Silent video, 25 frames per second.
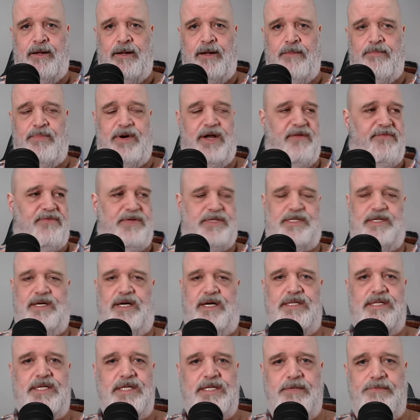But if it's
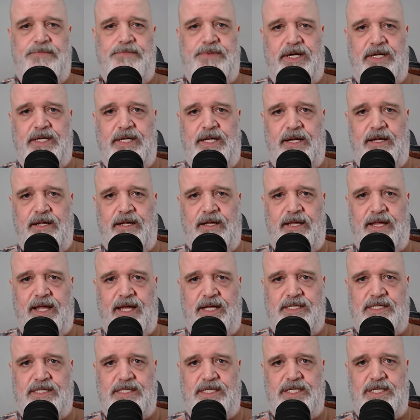not such a big deal in
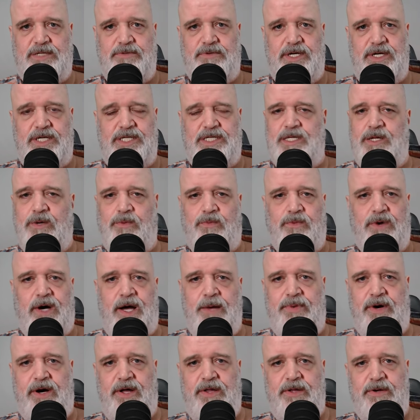that situation, then why
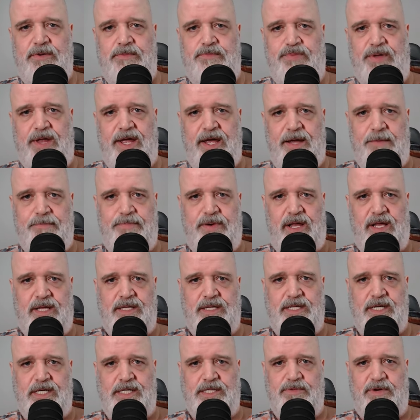bother playing
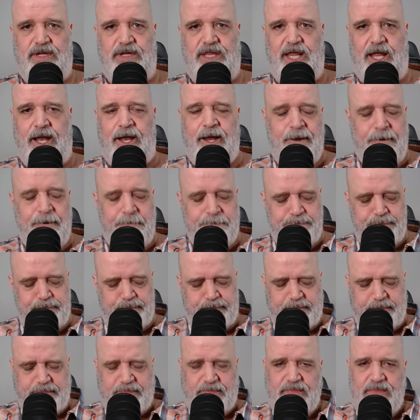politics with it?
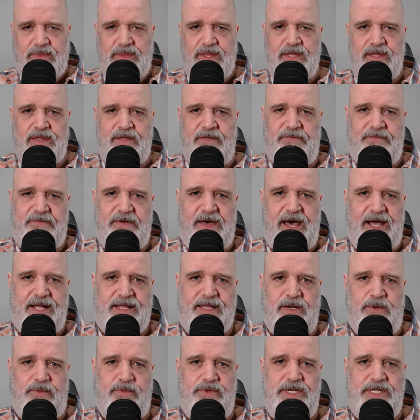the fact
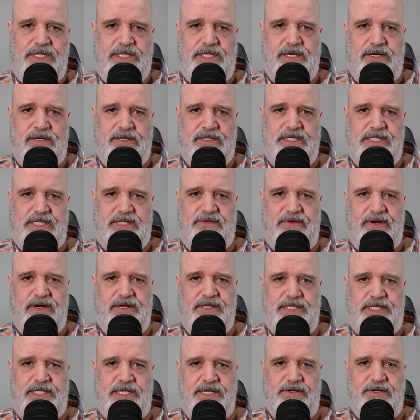that we took this
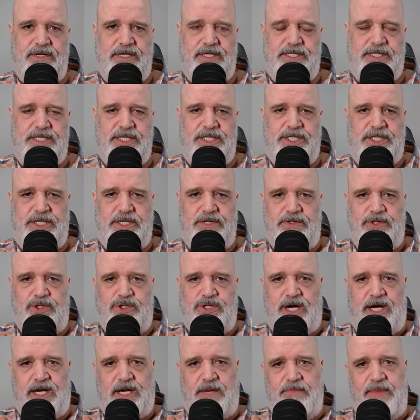very serious issue and
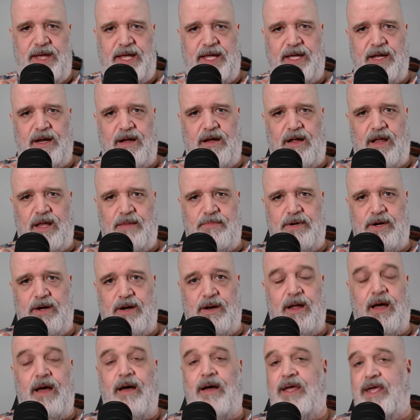tried to make it all about
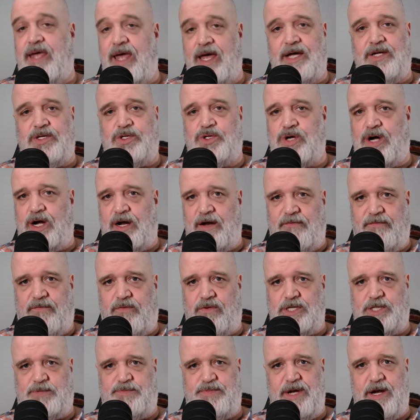again trying to
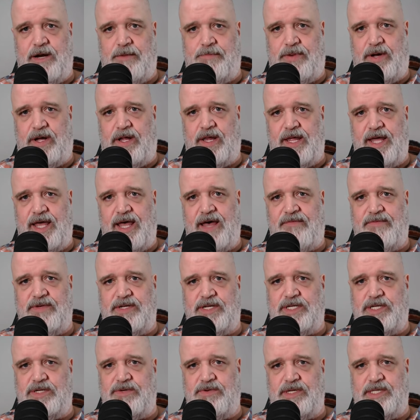force Pierre Poilievre
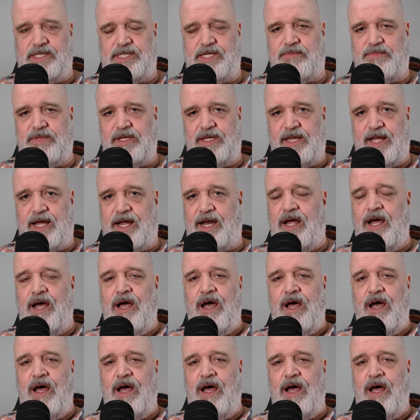into doing something that